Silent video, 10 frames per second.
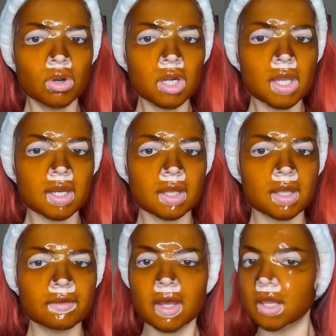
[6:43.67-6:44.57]
We're gonna
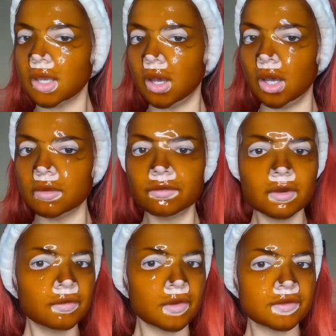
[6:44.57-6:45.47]
leave Helga on
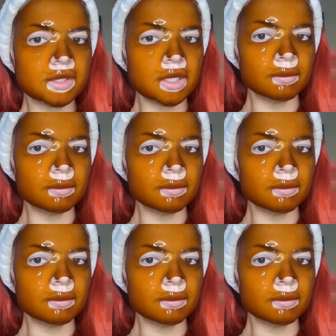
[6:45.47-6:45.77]
for 15